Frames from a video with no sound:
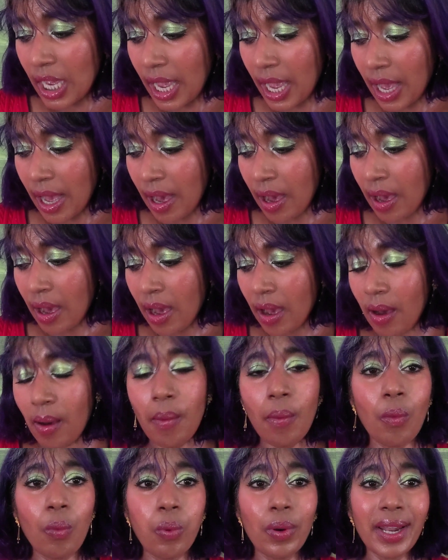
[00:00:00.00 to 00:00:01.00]

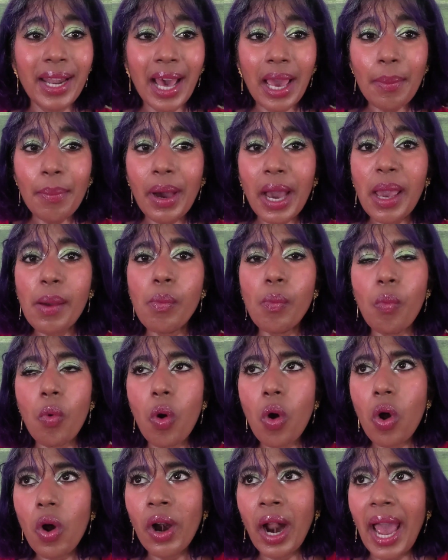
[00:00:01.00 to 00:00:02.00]
Will I buy
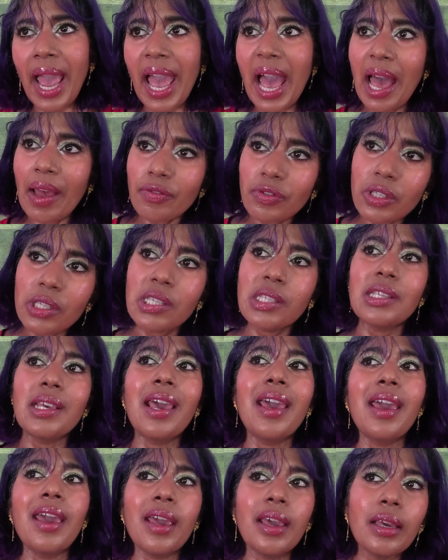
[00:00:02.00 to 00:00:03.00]
more? I have to
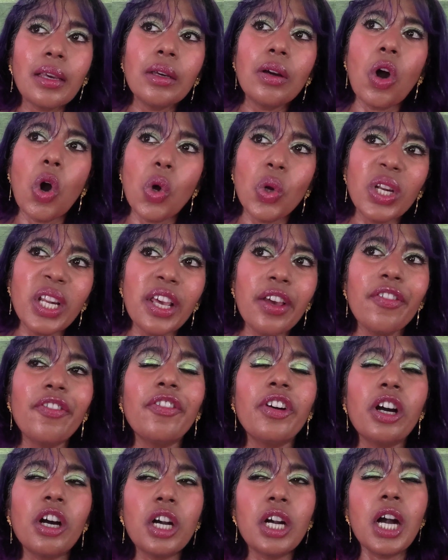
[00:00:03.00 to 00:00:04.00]
say only if
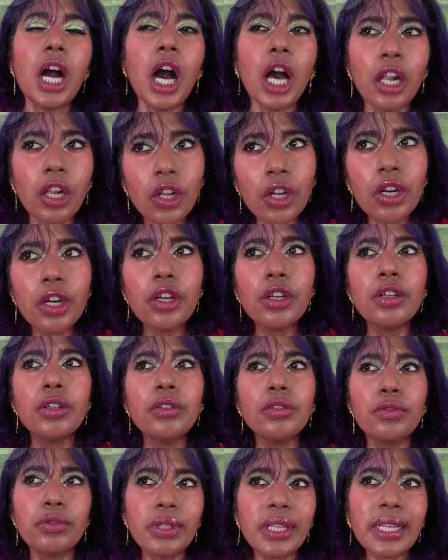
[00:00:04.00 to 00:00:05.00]
a color
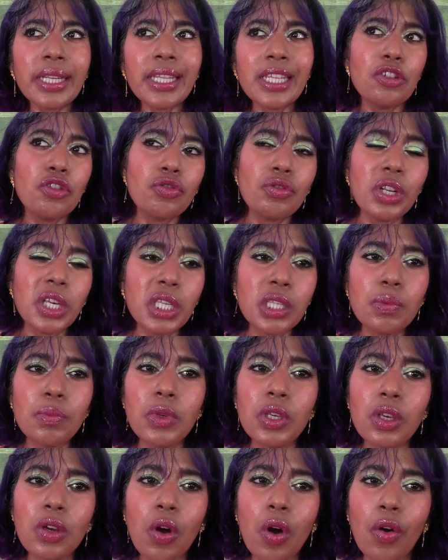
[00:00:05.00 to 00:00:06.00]
really intrigues
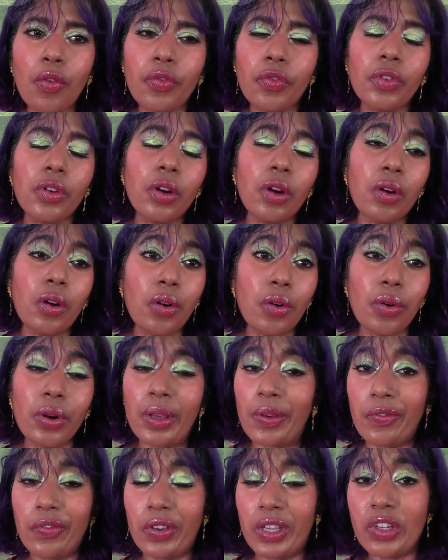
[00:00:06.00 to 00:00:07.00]
me or
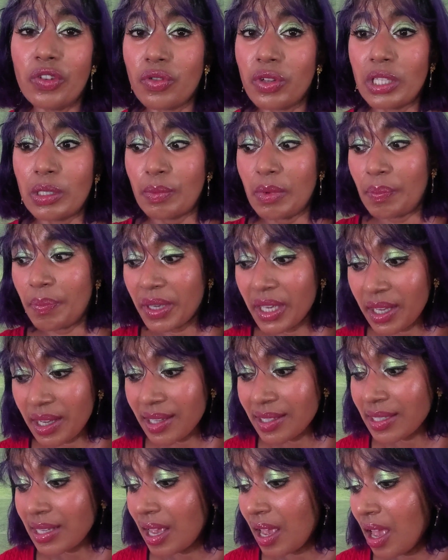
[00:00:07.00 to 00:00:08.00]
if interests me,
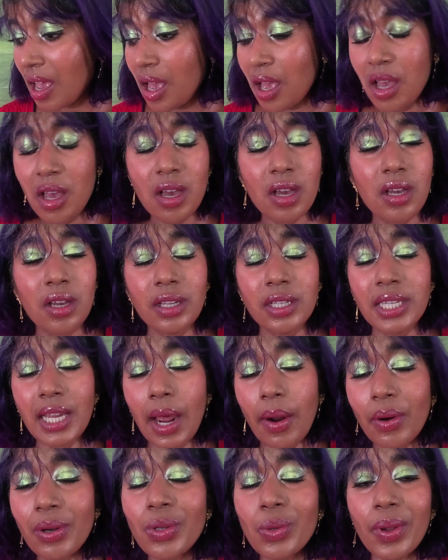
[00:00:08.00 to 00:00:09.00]
because
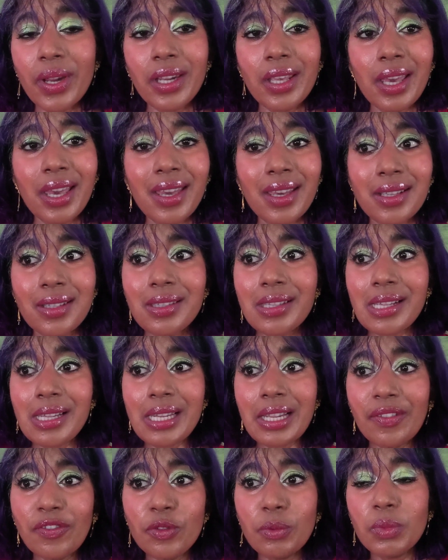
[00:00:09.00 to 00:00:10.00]
Tower 28's
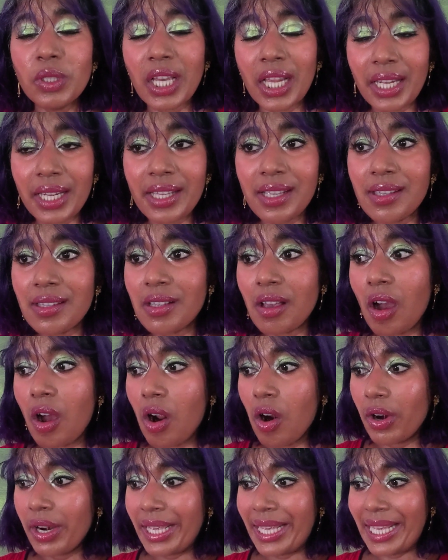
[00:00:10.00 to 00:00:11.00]
lip jellies
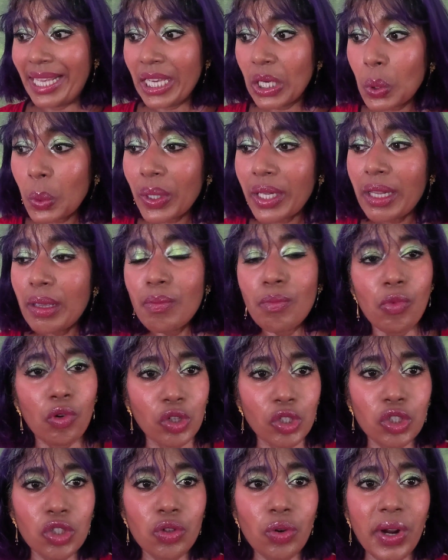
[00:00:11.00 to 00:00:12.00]
are equally
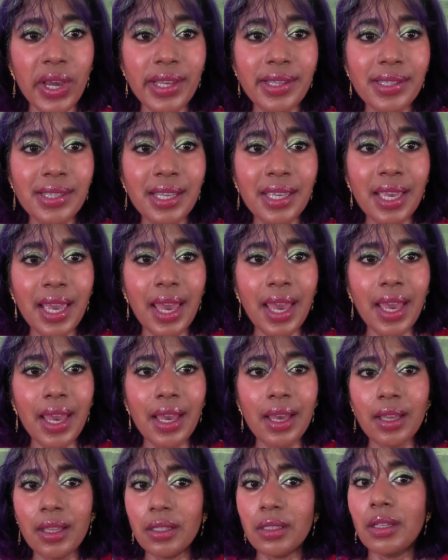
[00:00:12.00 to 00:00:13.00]
moisturizing
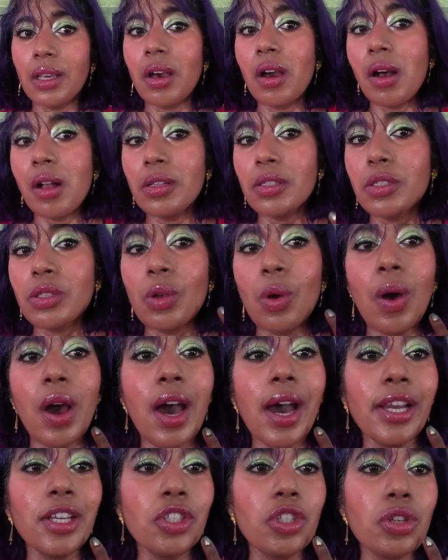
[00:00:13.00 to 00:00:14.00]
and also
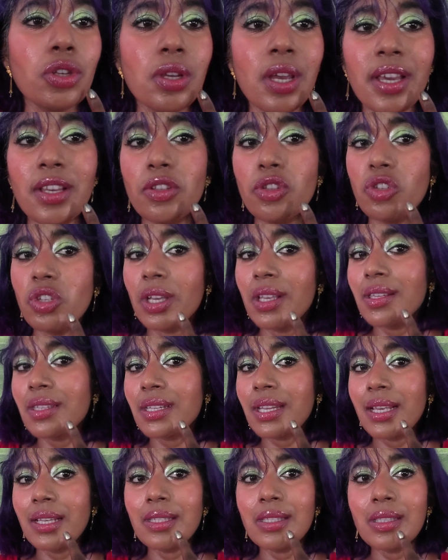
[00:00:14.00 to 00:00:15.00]
high shine
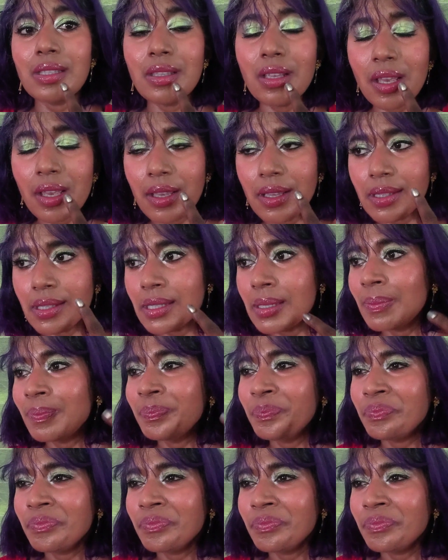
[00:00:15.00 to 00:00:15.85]
just as this,